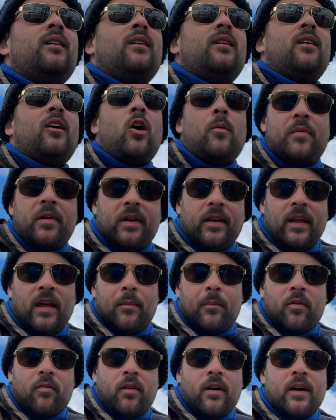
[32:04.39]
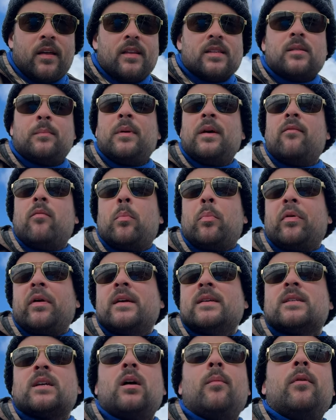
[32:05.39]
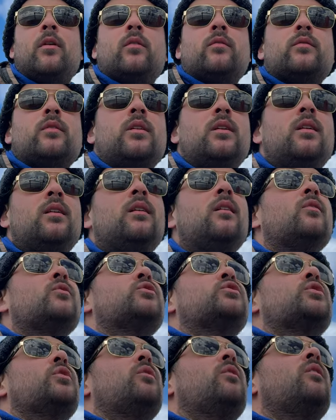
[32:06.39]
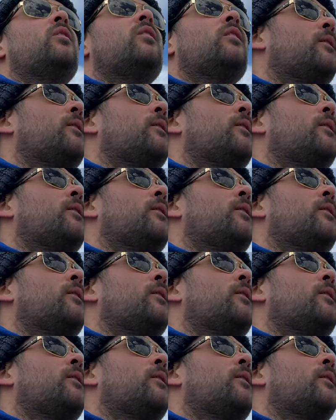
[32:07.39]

I hope you can hear me right. There's a bit of a breeze coming on shore.